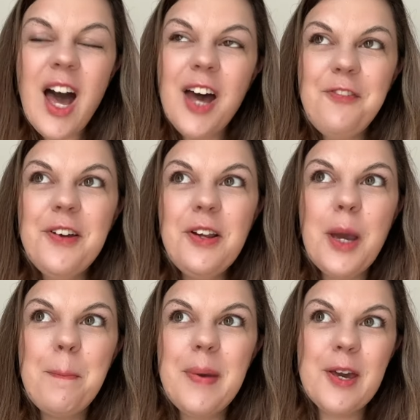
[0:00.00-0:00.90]
I feel
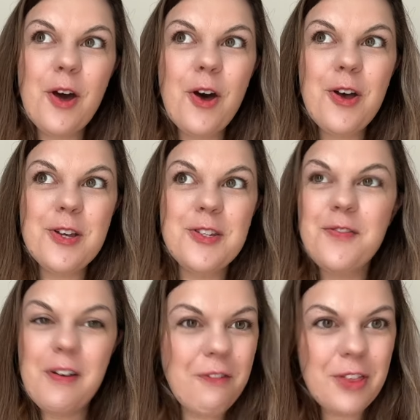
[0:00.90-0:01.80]
like because of
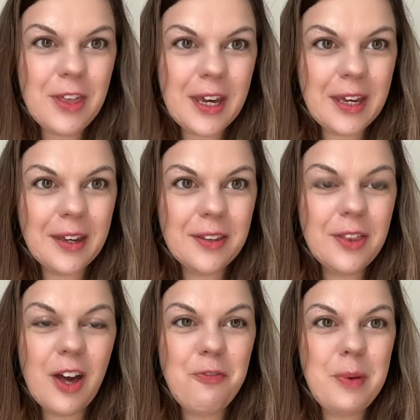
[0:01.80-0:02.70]
everything
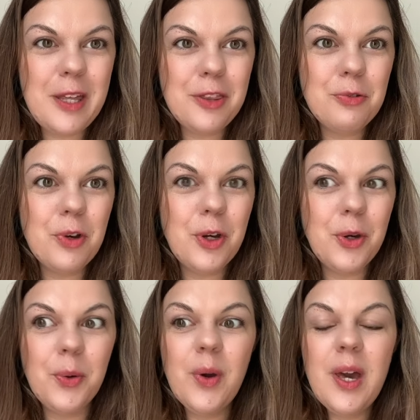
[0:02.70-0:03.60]
that I've been
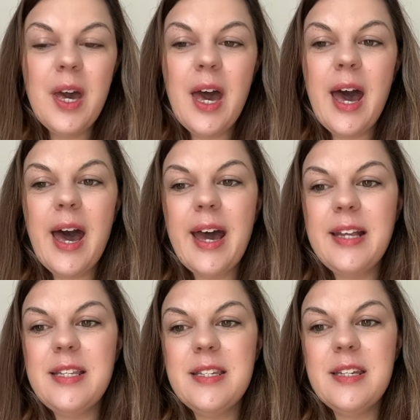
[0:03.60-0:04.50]
through,
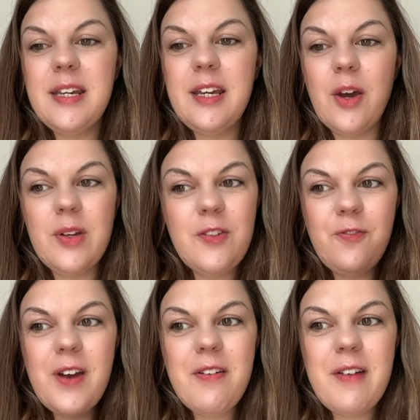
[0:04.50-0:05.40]
and you know, it's
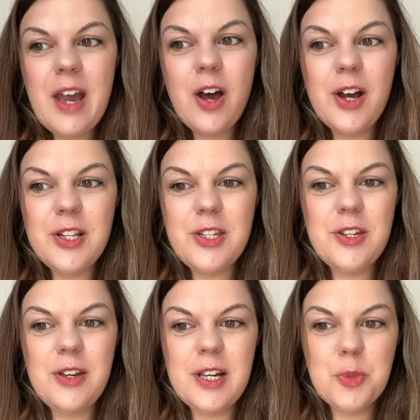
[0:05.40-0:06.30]
very hard
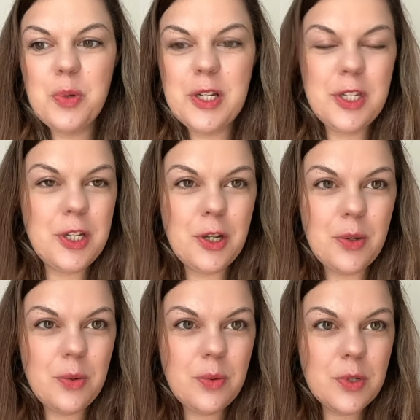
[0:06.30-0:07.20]
to express to
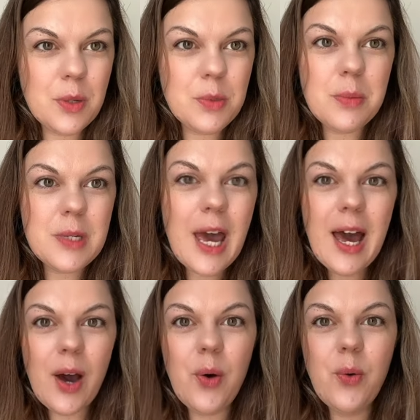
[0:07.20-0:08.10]
you sometimes
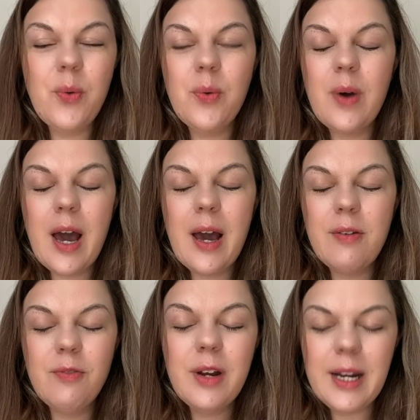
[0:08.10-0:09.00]
how
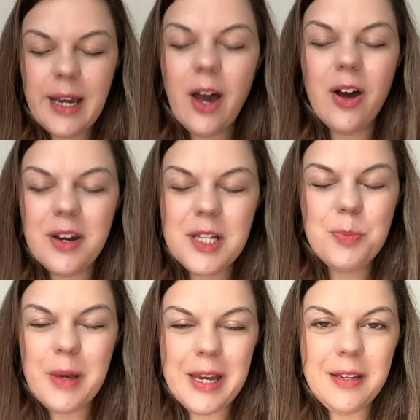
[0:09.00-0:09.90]
really hard it's
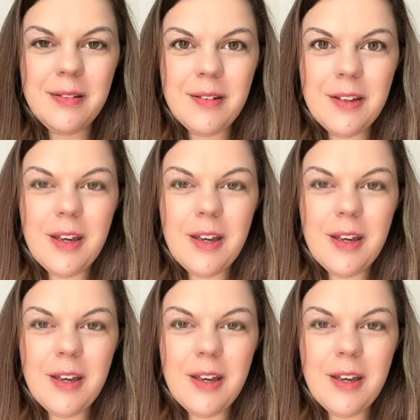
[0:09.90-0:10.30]
been.